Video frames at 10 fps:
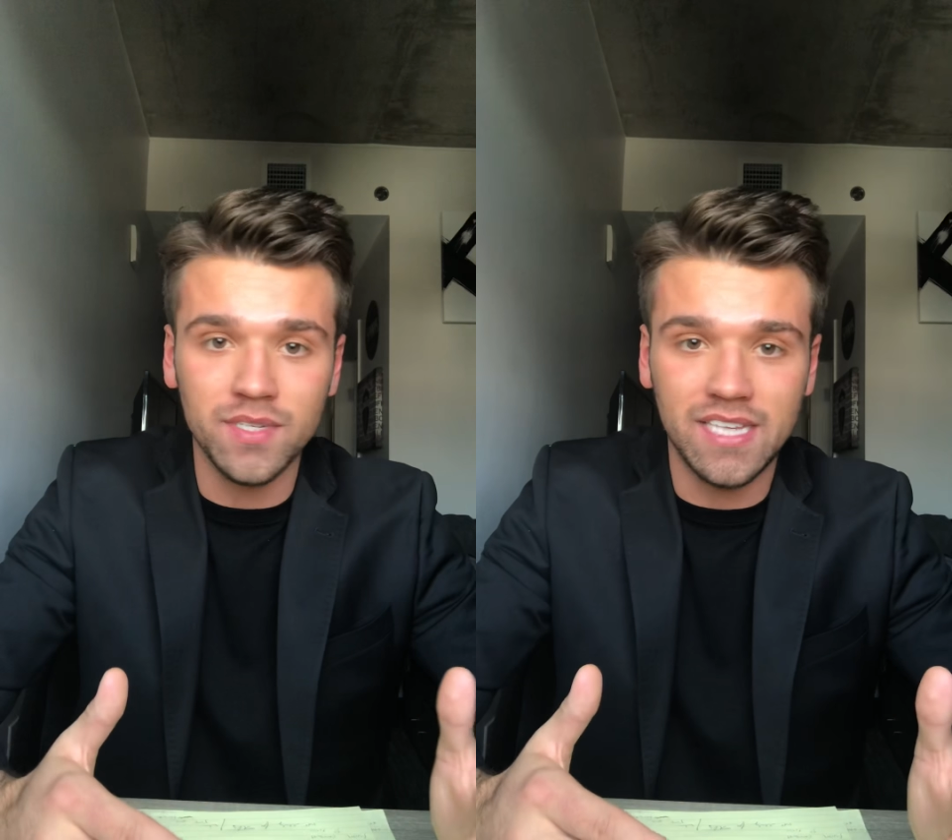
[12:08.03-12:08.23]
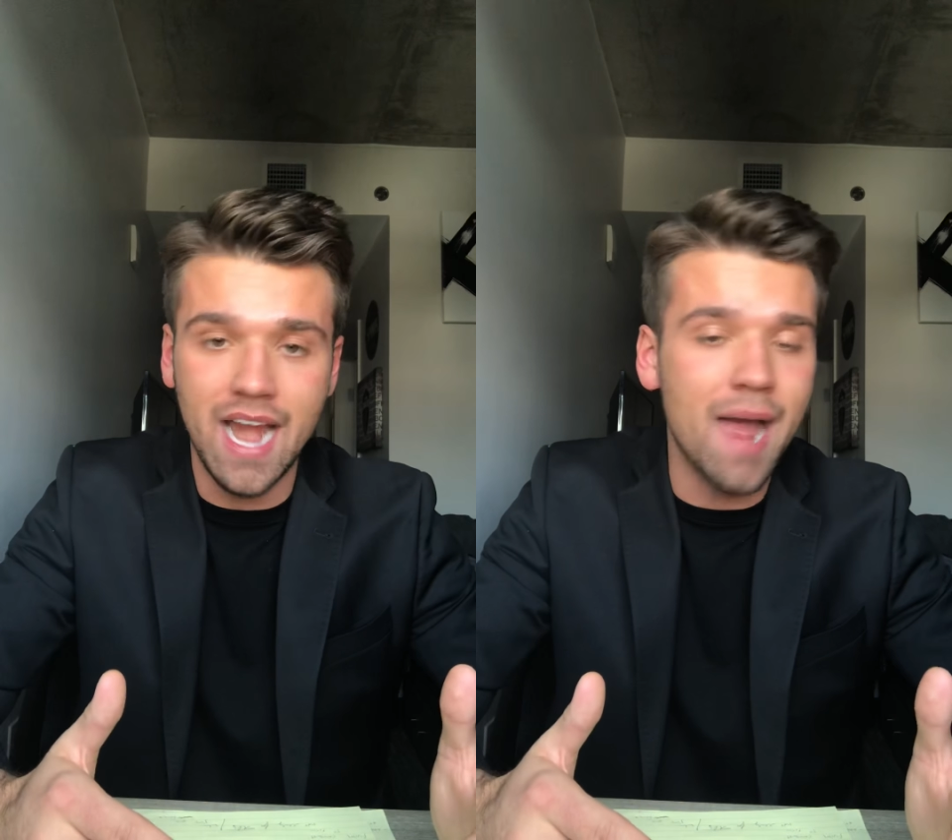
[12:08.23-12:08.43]

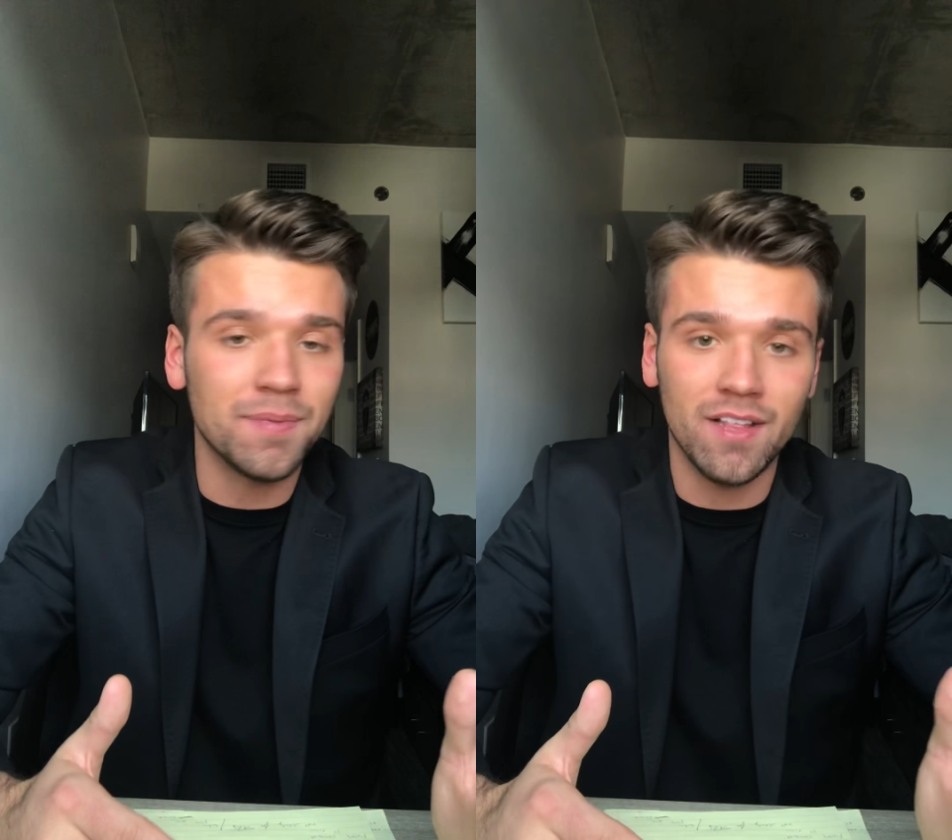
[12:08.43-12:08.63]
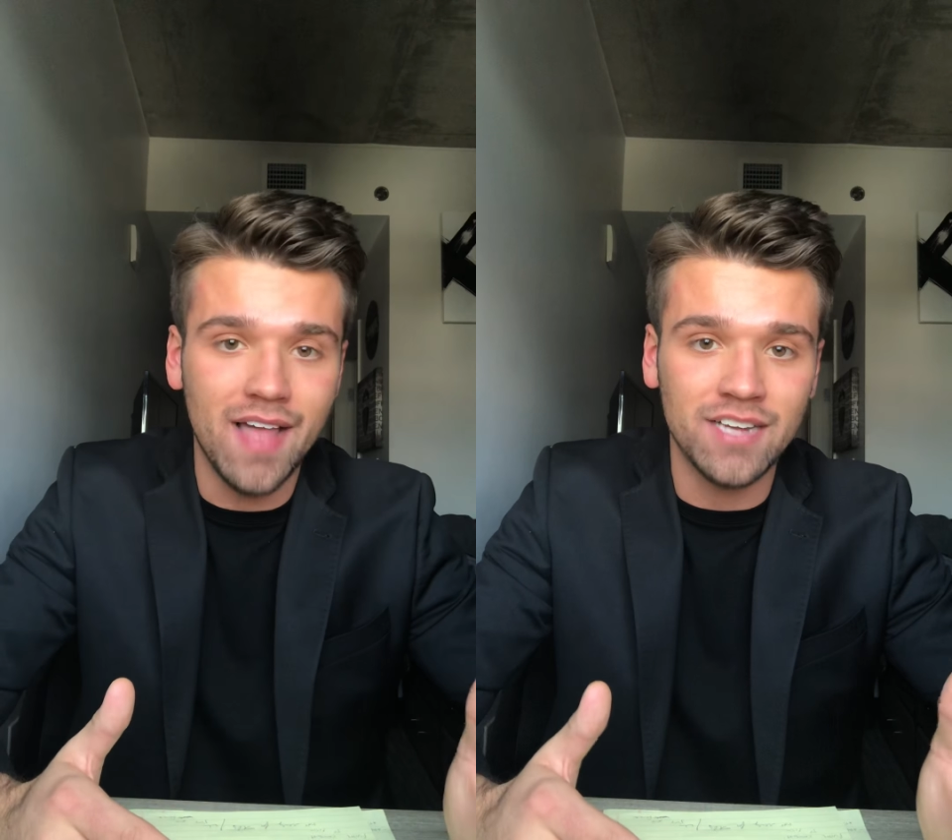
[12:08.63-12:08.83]
was going to
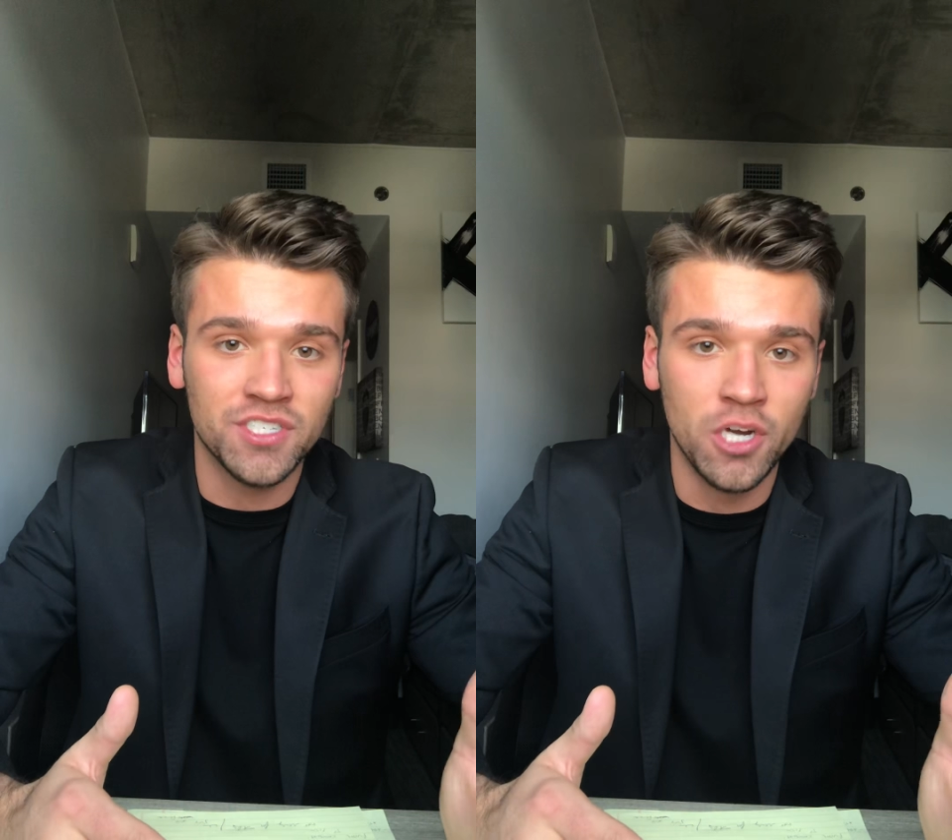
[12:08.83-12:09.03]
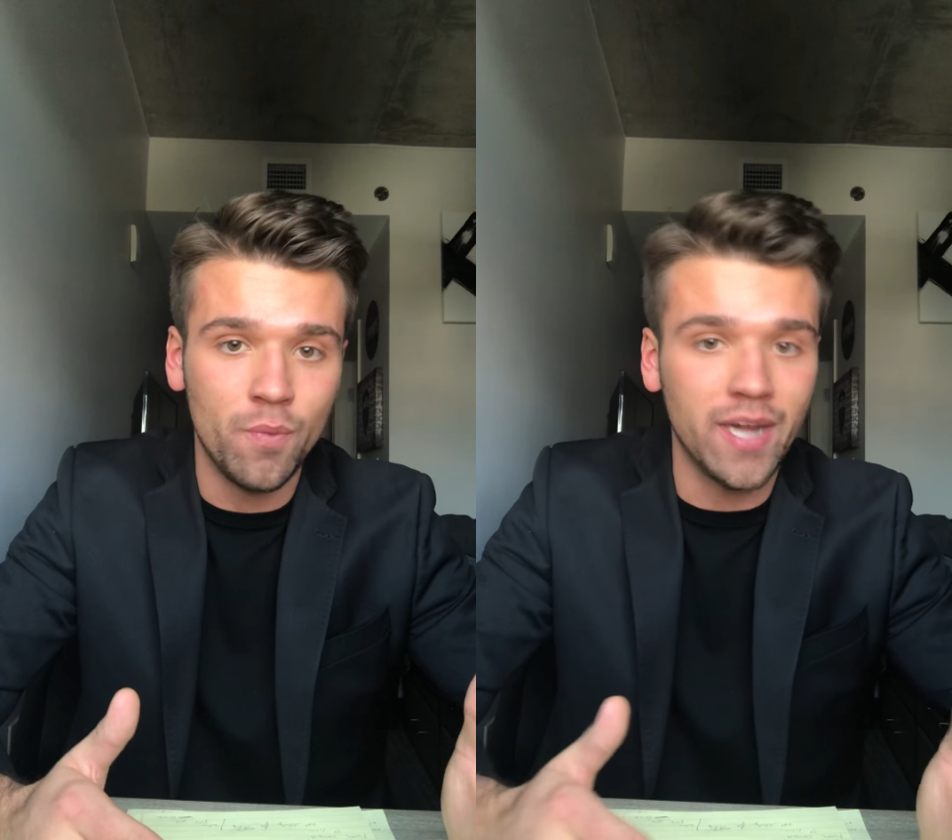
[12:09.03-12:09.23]
happen the
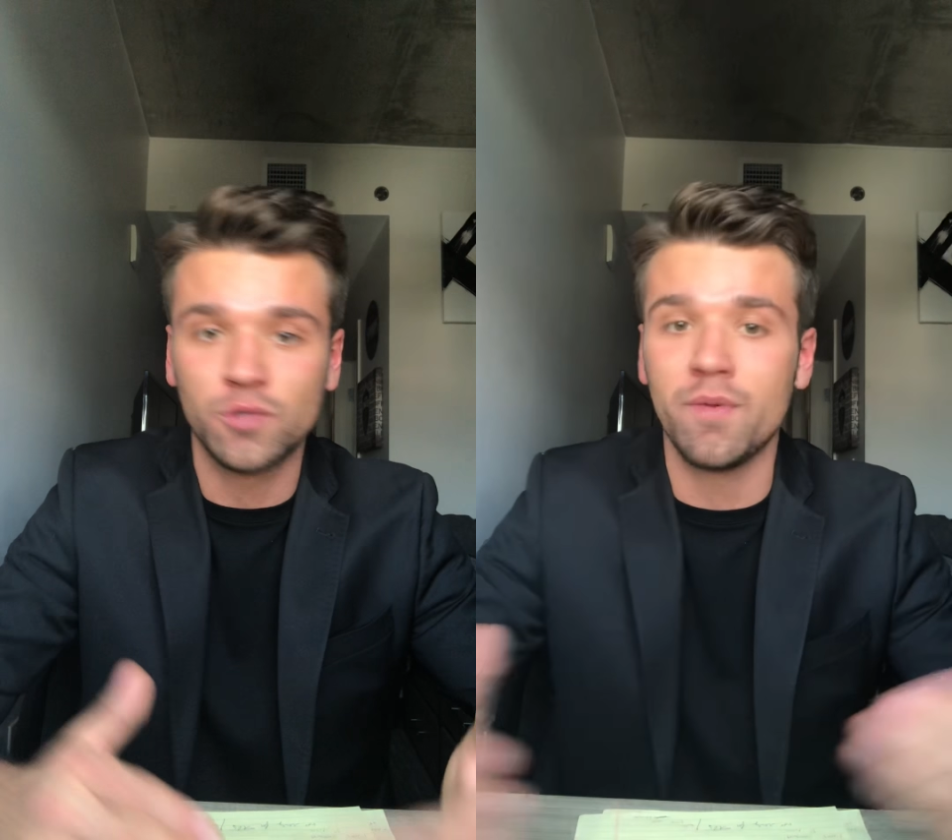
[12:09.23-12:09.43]
last 2 weeks.